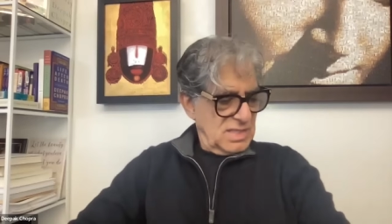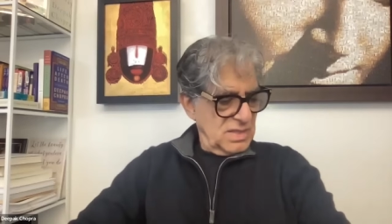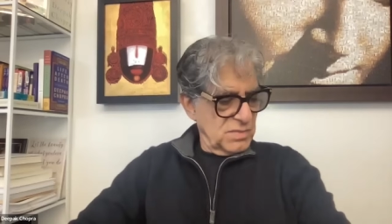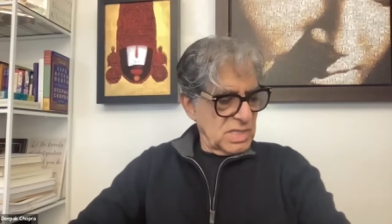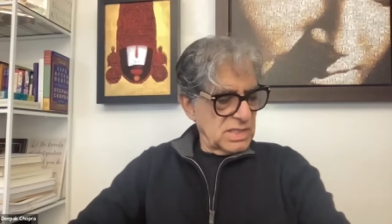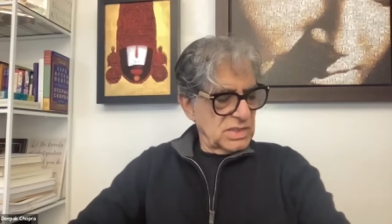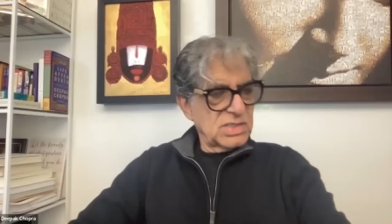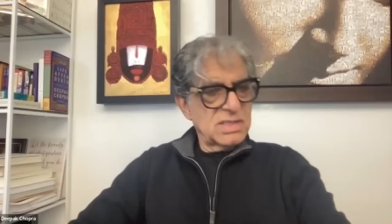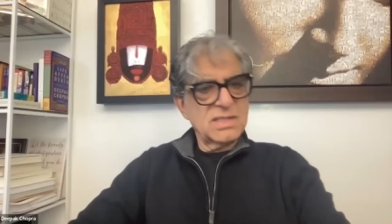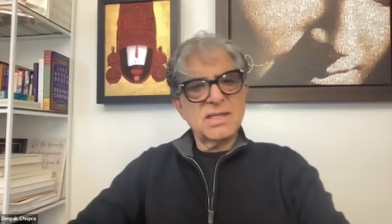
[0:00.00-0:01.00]

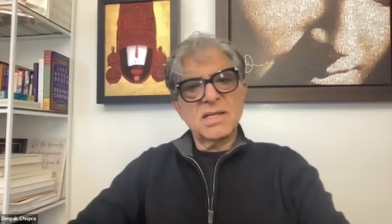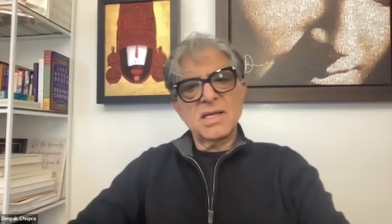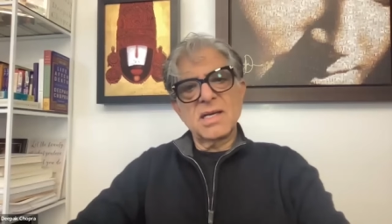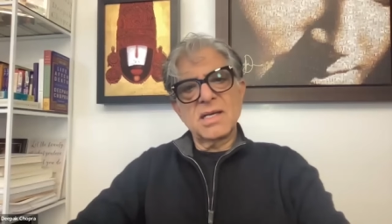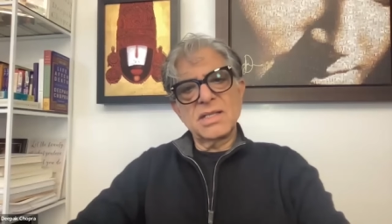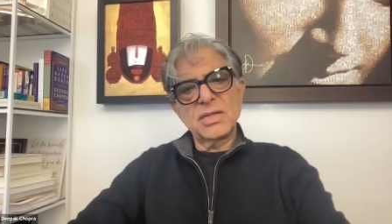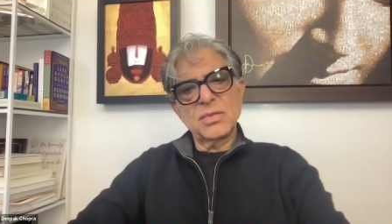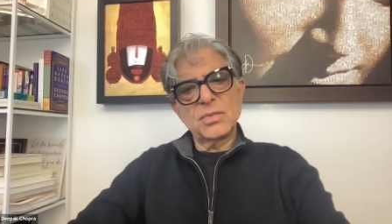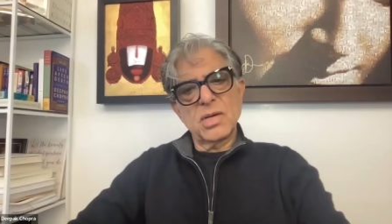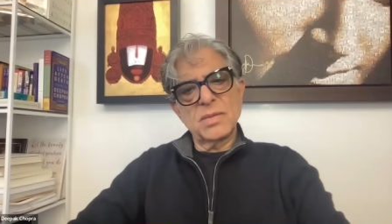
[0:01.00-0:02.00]
Imagine a
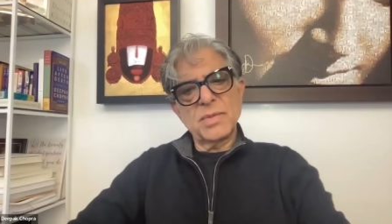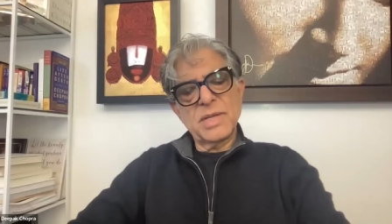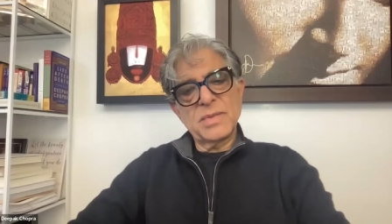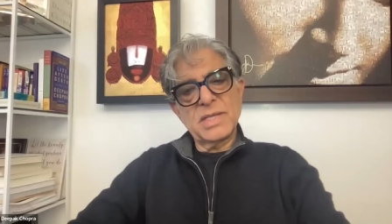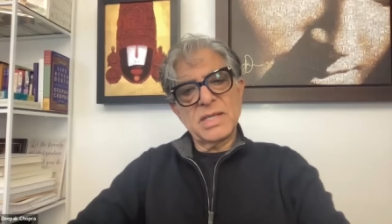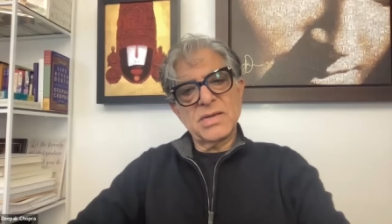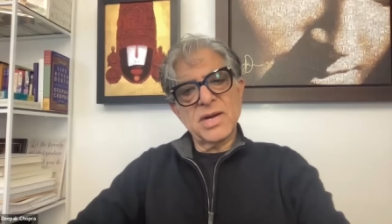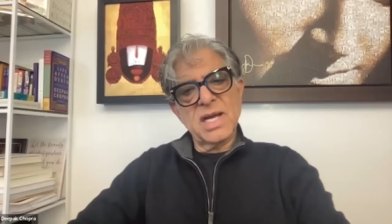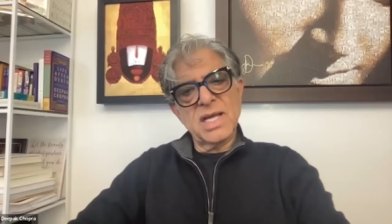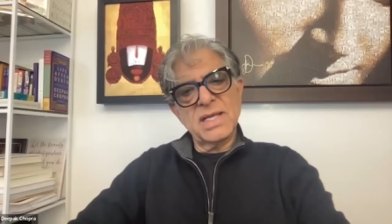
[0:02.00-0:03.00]
newborn baby
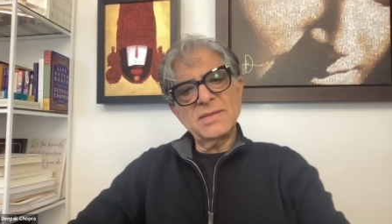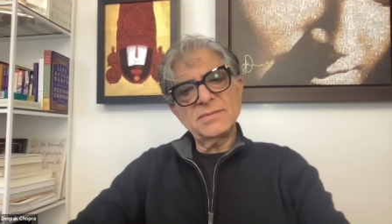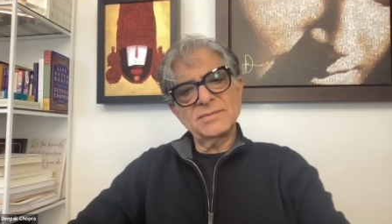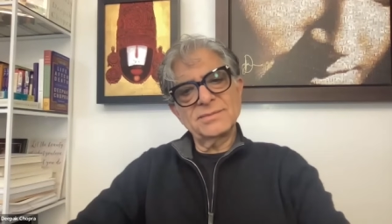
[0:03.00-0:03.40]
crying